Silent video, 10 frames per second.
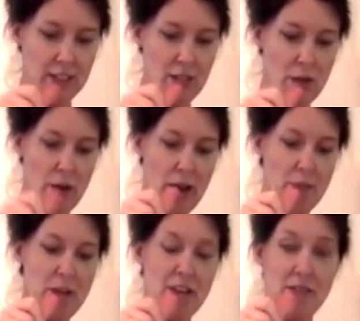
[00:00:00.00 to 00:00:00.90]
So
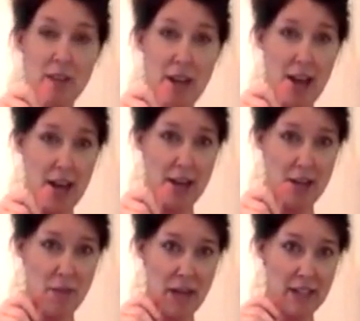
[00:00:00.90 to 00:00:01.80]
I'm not even going to add
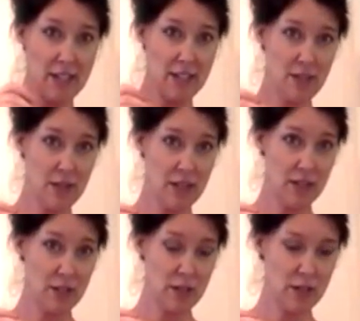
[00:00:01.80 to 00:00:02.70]
any pectin to it
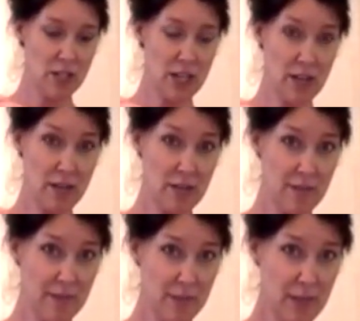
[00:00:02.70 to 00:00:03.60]
or surgel
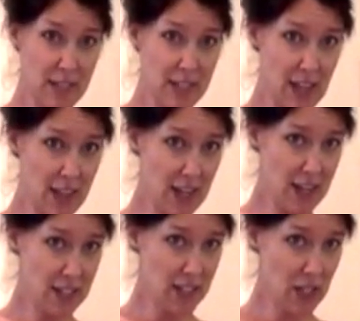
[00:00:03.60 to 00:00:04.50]
because I think
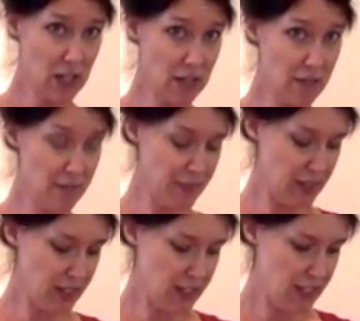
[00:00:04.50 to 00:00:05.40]
it's good
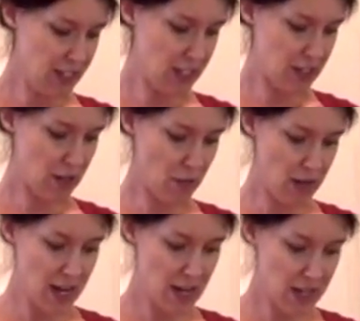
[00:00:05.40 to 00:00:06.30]
just the
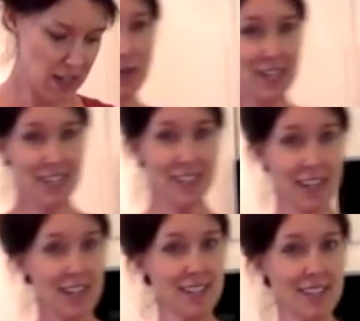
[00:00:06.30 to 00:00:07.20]
way it is. Well, he
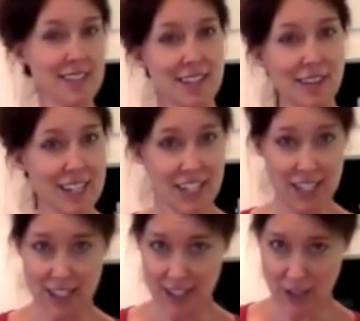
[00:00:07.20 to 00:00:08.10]
says it's
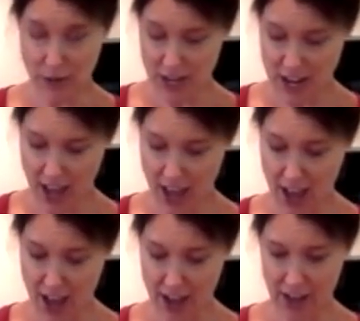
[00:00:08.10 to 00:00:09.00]
delicious, so he
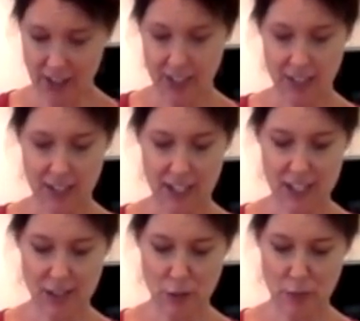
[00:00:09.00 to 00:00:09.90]
had a
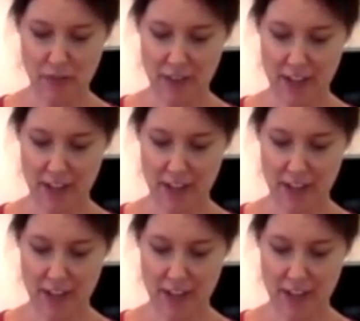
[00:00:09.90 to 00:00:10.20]
slurp of